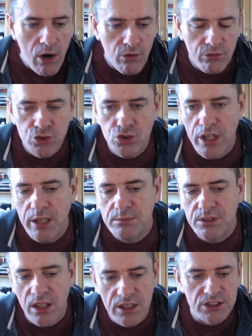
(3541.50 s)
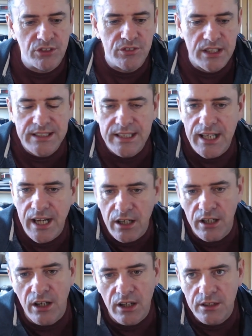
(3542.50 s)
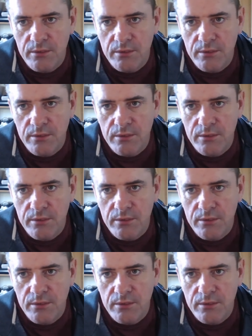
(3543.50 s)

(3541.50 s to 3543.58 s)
of Dreams and all the stuff they did early on.